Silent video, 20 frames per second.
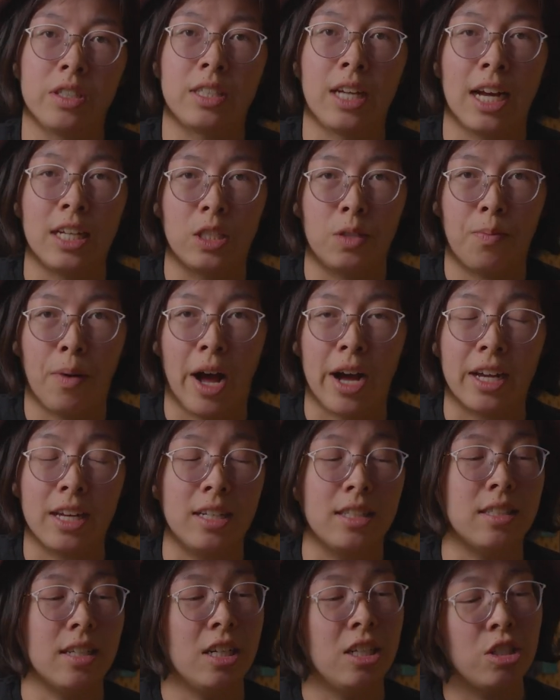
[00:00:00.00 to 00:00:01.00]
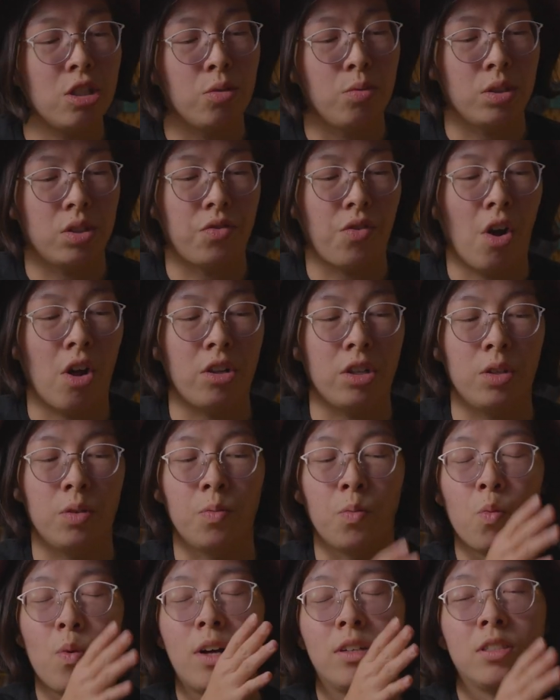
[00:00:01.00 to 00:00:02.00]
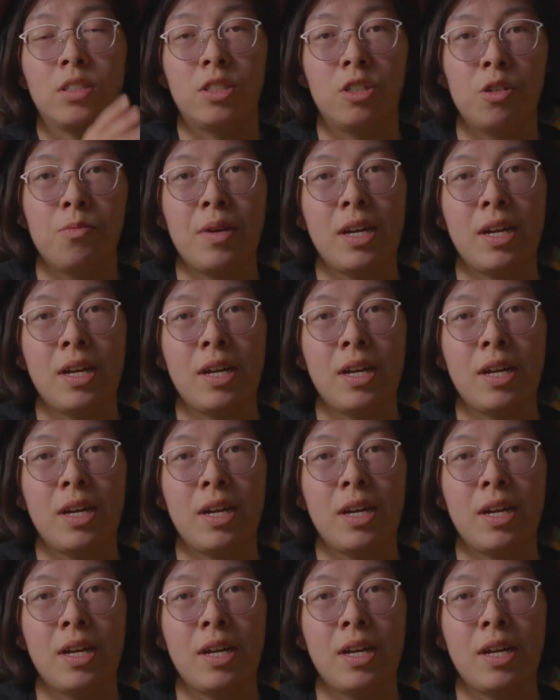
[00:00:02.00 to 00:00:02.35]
sized pockets into its volume while still